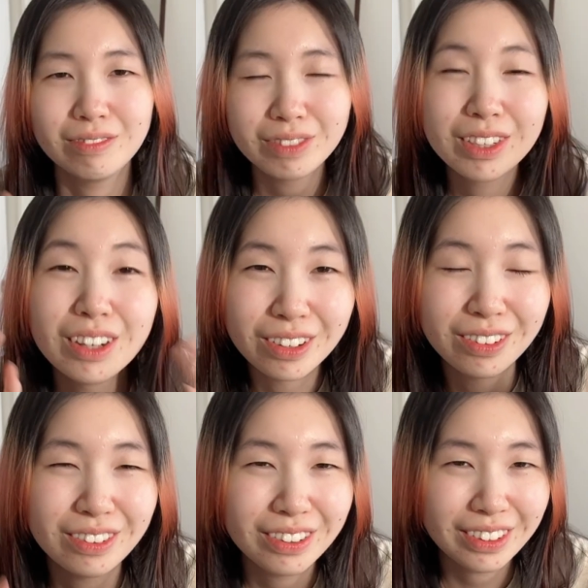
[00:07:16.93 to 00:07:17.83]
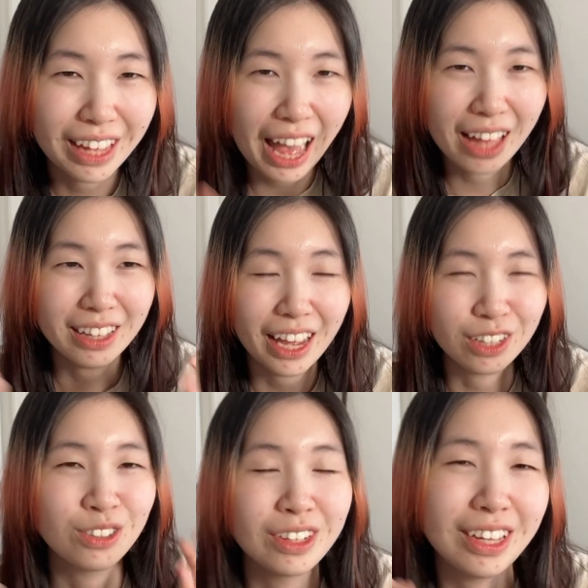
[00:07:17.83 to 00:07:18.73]
you know,
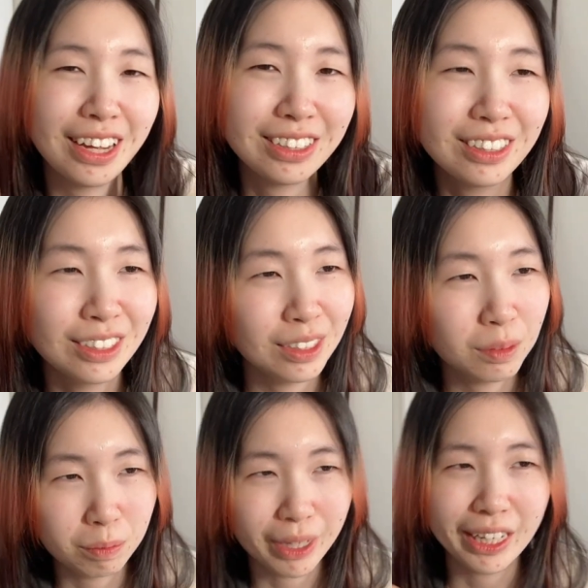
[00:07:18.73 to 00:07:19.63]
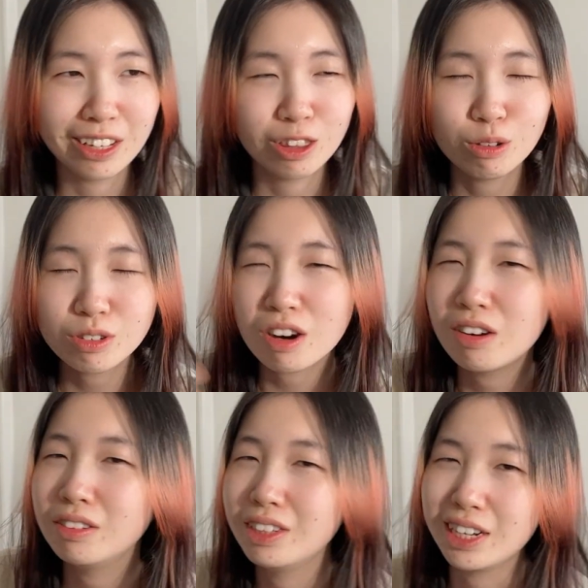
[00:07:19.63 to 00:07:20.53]
extra things, but like those
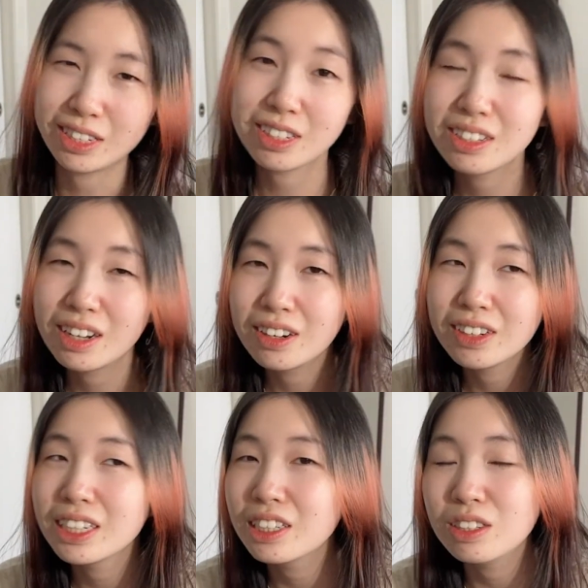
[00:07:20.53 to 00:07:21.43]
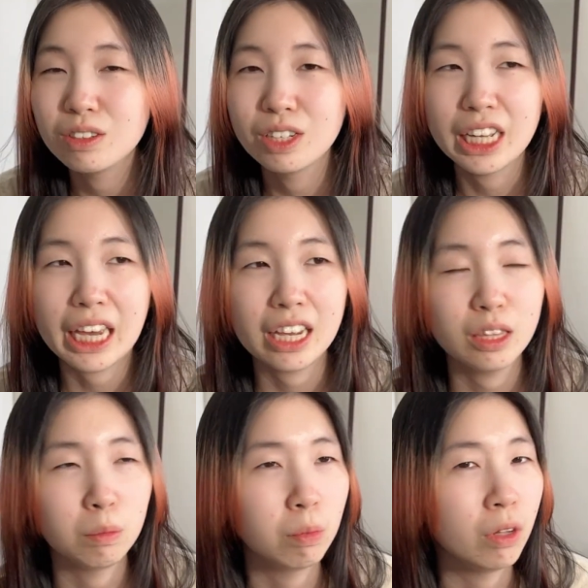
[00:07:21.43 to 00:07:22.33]
aren't necessary to like
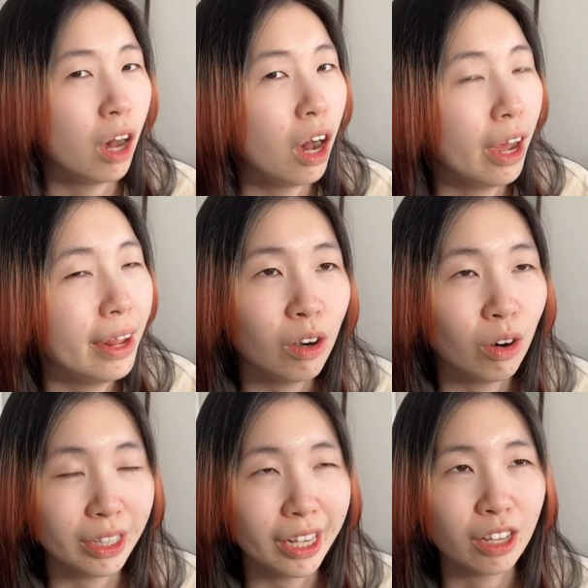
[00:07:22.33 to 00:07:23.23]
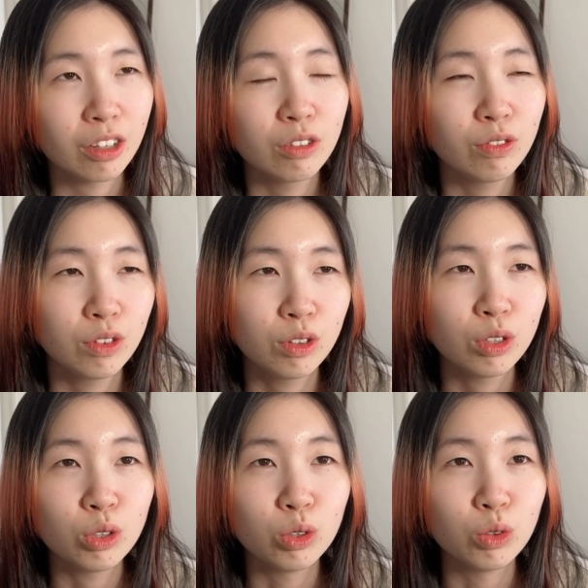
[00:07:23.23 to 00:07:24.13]
the plot or like
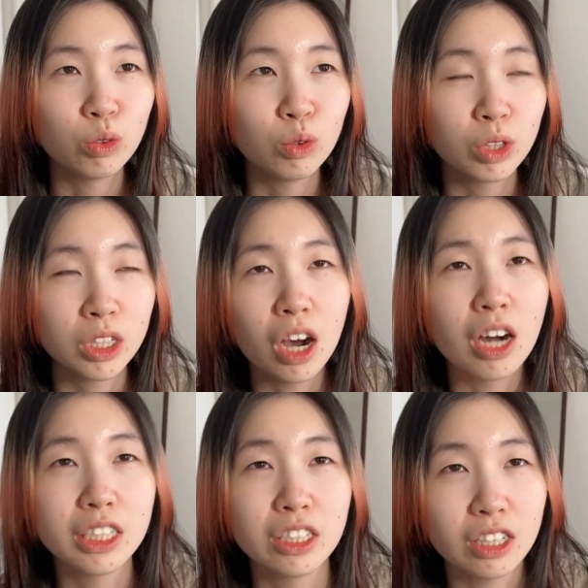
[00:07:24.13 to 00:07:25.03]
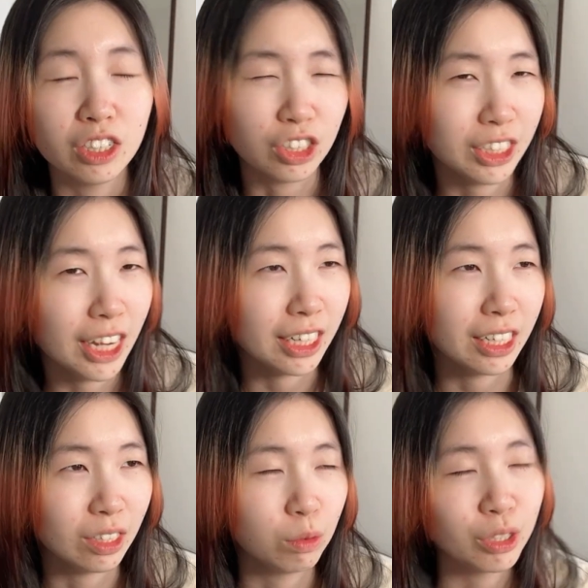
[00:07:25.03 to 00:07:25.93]
to the audience
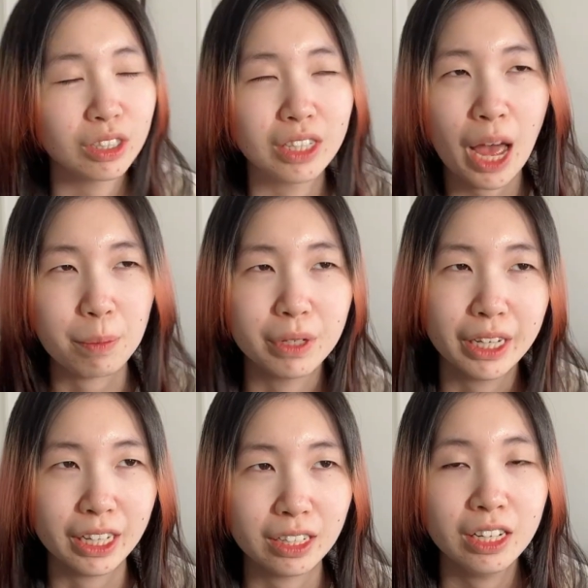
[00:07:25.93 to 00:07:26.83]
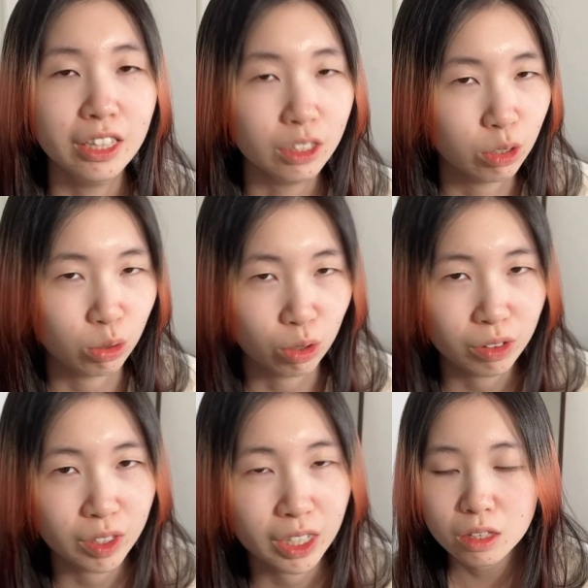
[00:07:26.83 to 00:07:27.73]
understanding what's happening in the
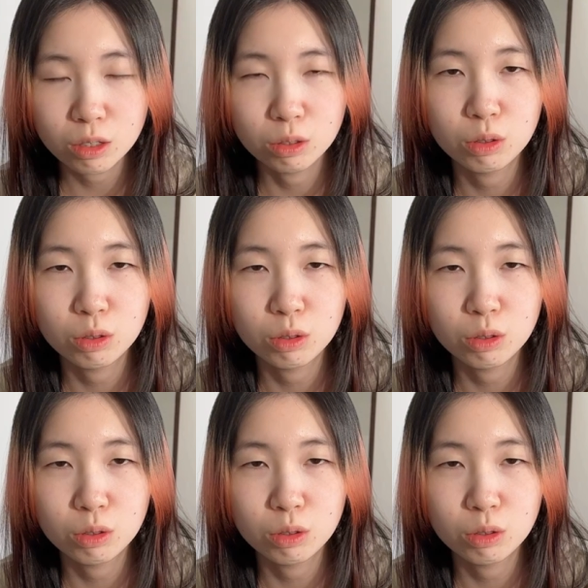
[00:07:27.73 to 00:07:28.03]
story. So